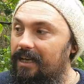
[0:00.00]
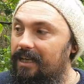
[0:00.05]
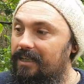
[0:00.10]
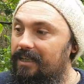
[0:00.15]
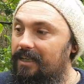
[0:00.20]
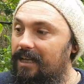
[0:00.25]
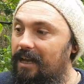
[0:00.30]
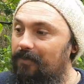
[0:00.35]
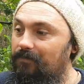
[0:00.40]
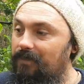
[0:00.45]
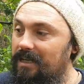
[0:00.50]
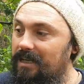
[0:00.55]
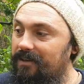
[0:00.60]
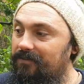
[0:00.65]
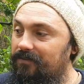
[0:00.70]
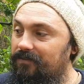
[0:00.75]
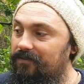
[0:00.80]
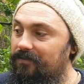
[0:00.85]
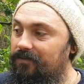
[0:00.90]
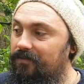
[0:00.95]
uh, it can
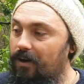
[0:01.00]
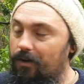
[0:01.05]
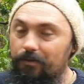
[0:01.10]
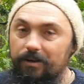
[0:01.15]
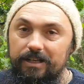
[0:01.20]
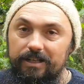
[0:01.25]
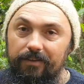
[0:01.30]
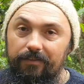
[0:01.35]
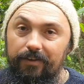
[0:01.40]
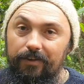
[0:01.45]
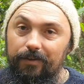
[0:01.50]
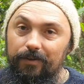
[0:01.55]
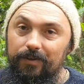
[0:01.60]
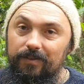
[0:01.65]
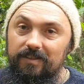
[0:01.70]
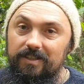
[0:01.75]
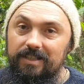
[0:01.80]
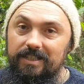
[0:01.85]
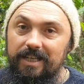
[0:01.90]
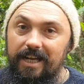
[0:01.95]
be very difficult
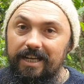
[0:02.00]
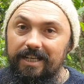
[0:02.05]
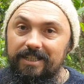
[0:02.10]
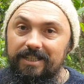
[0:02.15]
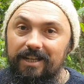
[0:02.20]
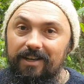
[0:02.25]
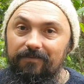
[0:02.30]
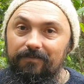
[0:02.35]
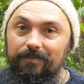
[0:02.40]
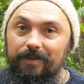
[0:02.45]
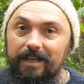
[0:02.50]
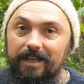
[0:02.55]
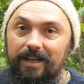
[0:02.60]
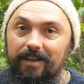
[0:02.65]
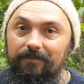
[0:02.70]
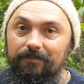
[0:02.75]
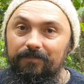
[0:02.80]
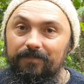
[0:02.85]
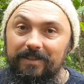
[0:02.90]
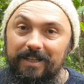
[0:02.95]
to take some, but
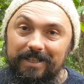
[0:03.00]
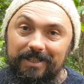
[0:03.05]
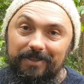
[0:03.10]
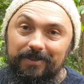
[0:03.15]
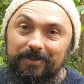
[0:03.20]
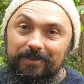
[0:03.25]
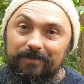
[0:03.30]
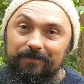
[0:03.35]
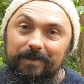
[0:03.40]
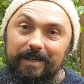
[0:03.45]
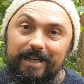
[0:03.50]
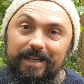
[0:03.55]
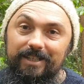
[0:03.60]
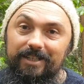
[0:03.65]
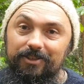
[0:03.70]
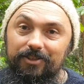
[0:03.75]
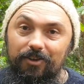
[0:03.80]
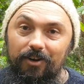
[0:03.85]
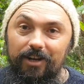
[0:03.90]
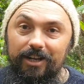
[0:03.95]
um, it's why I'm here
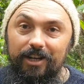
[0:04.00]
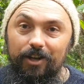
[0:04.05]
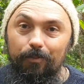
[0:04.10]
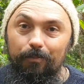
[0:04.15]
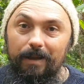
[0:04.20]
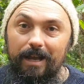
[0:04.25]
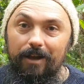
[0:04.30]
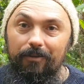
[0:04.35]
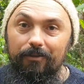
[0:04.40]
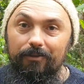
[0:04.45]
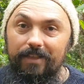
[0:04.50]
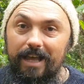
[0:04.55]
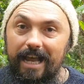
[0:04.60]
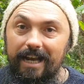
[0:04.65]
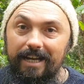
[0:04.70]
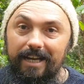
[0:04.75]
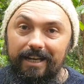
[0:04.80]
to try and help out with that.